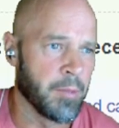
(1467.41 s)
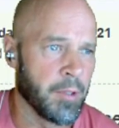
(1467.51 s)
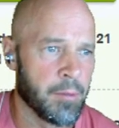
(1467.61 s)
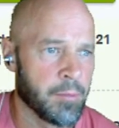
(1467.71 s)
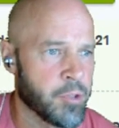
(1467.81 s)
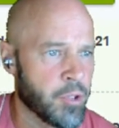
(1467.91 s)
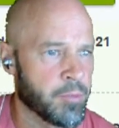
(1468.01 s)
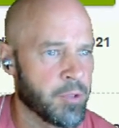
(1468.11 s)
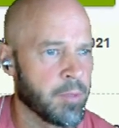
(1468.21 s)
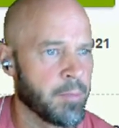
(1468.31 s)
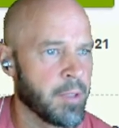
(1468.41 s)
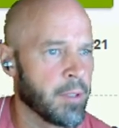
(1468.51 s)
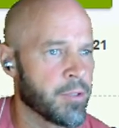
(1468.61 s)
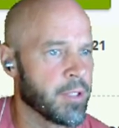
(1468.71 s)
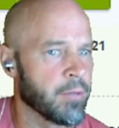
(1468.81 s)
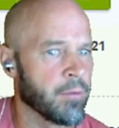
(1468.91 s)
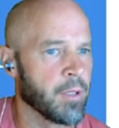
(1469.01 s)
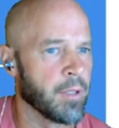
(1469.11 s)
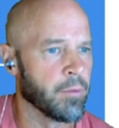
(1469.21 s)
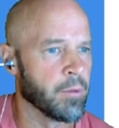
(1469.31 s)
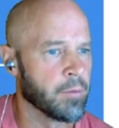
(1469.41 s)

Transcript: know, Trump's going to be there at 7 Eleven,